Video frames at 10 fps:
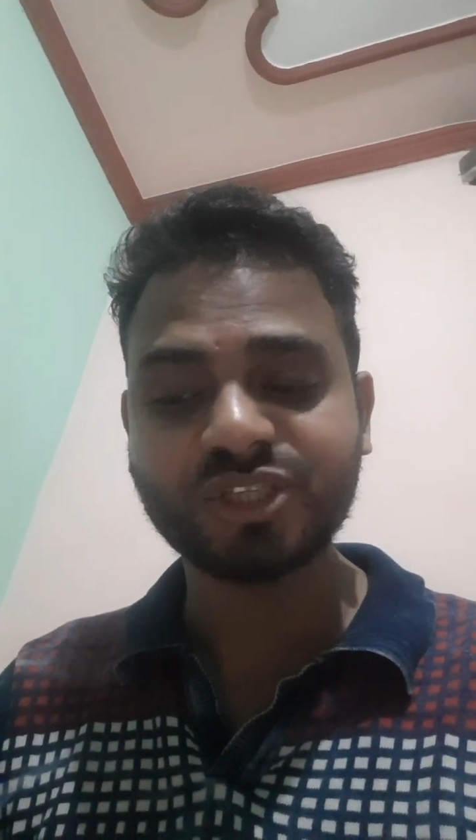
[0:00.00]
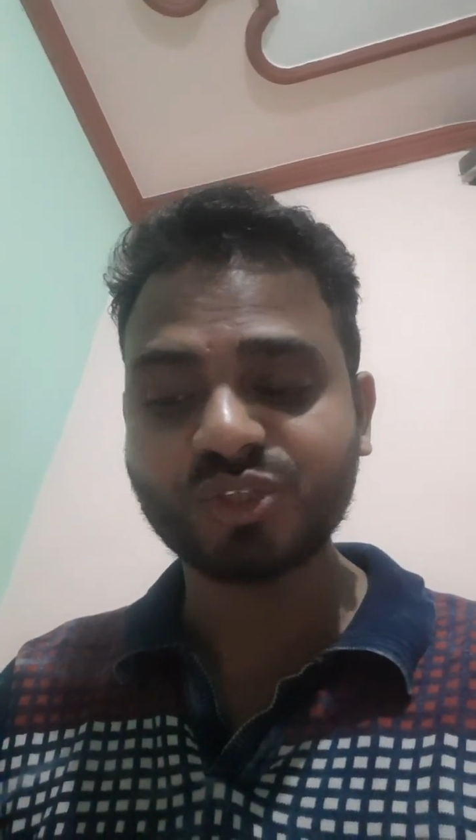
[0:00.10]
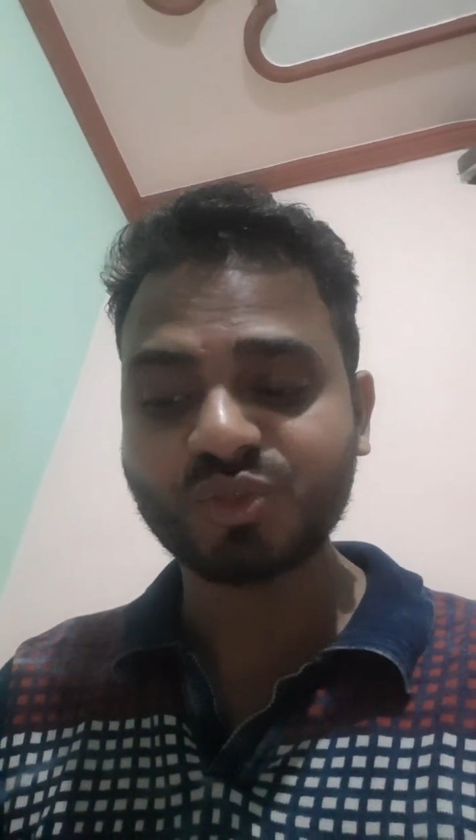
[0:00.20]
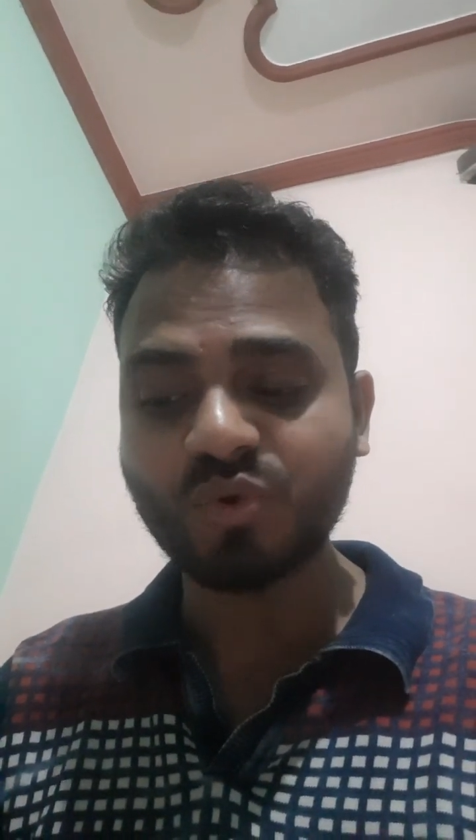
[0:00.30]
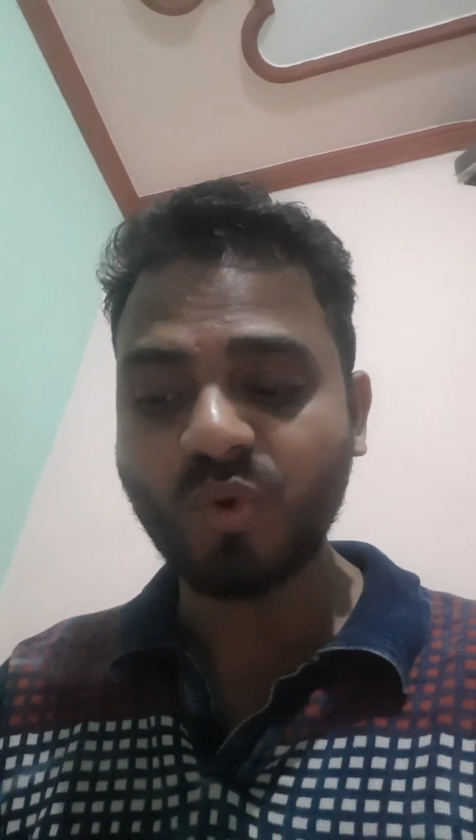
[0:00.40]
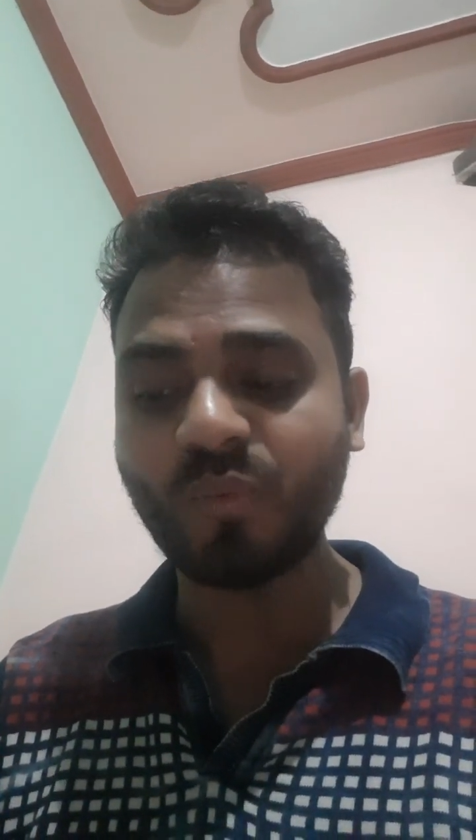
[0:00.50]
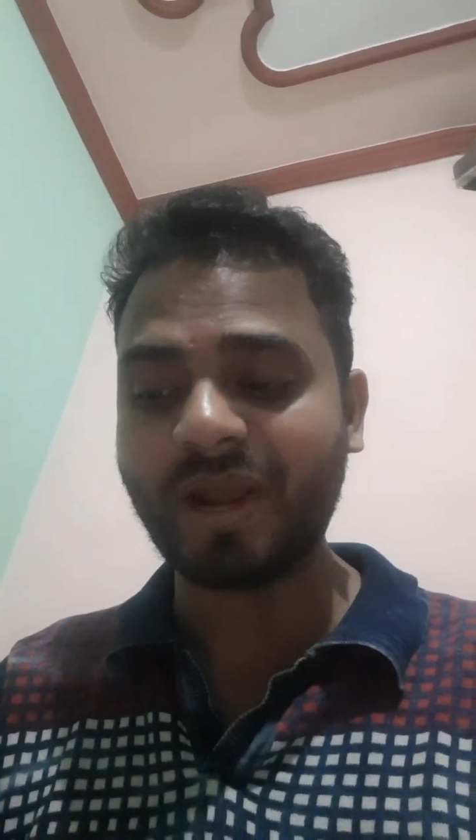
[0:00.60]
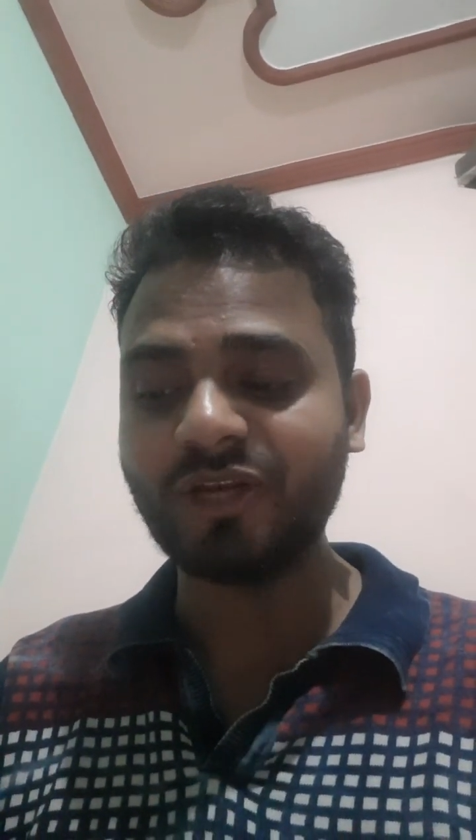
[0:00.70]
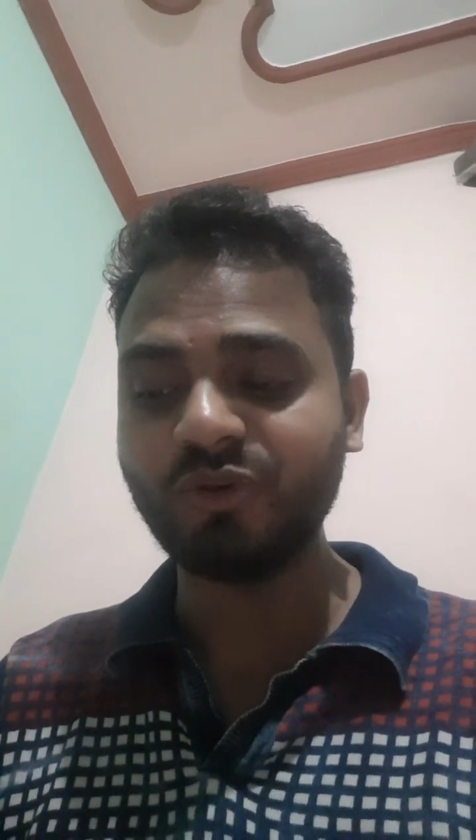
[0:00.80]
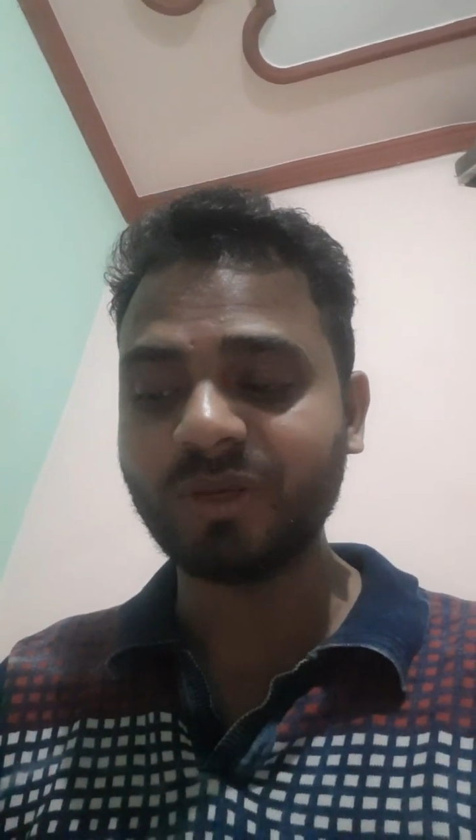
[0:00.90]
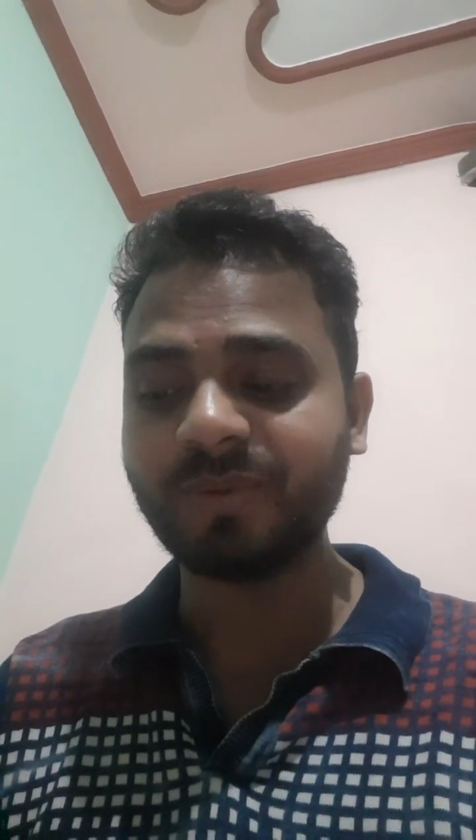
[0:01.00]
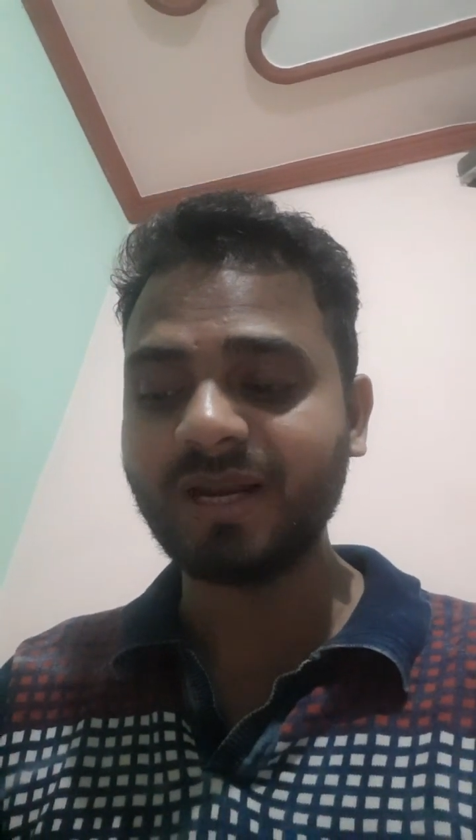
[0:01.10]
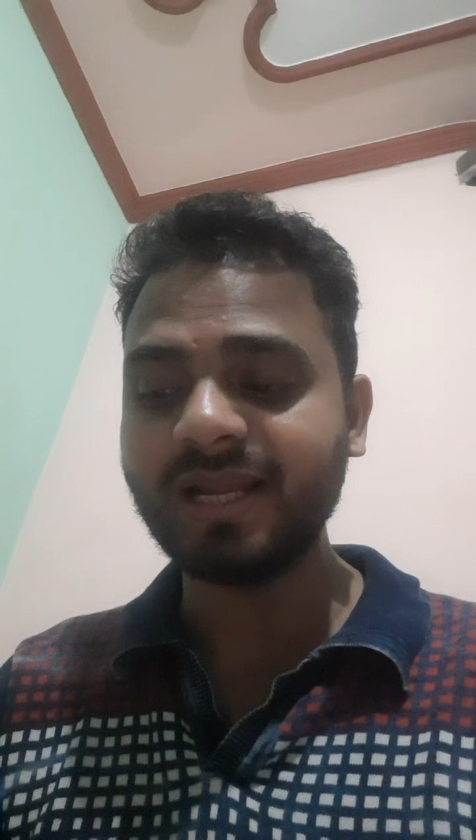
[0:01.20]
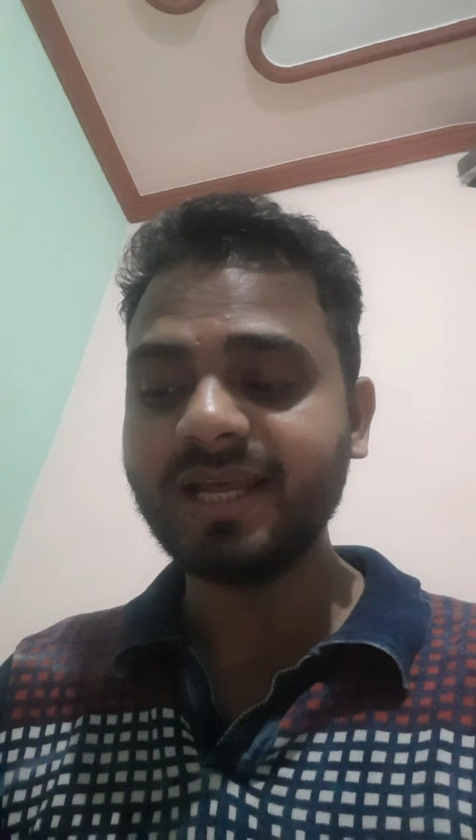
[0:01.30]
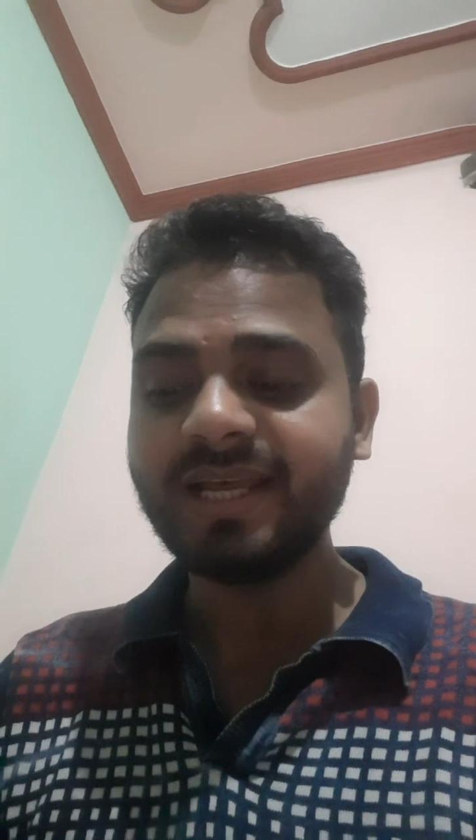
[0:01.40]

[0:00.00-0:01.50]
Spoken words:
so valuable,